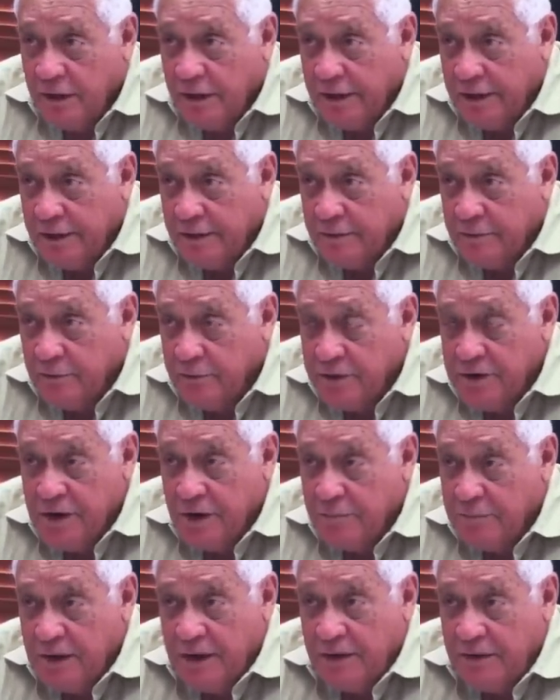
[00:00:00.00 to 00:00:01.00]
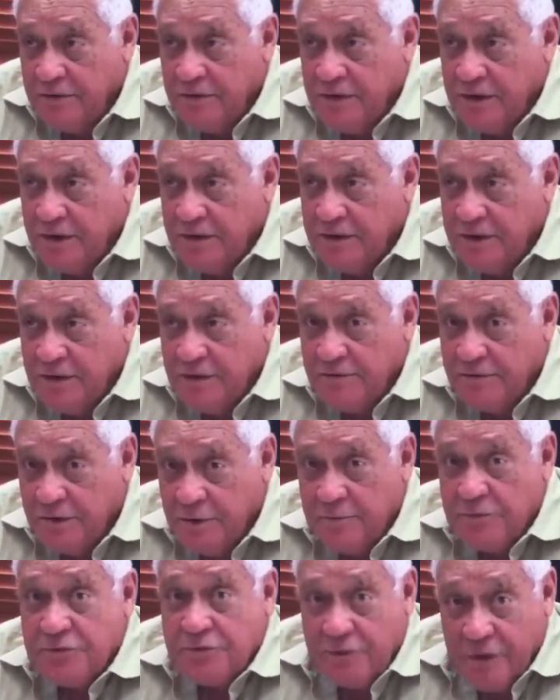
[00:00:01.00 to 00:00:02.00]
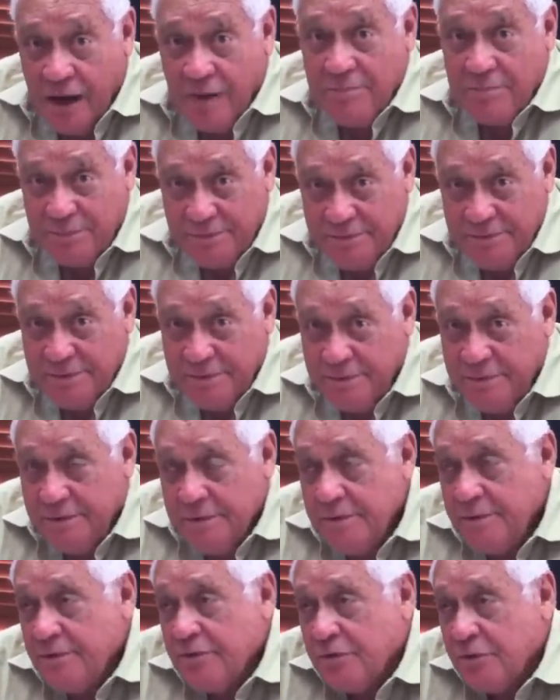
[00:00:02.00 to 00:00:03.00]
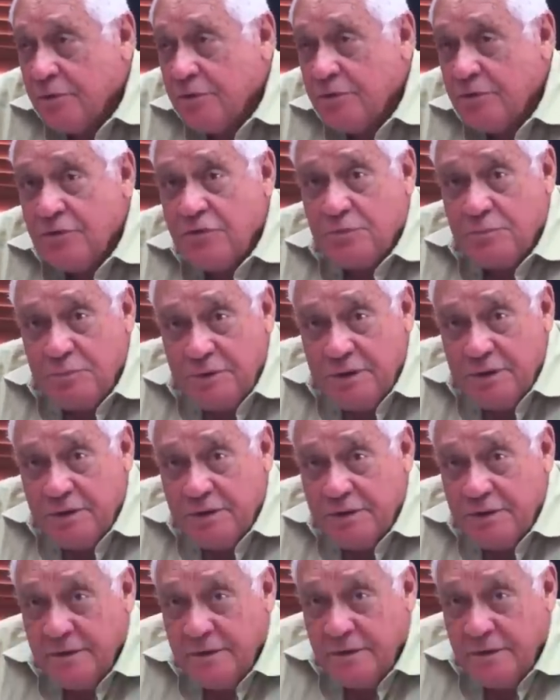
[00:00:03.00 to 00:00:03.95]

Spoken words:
I am rehabilitating from scrap, so to speak.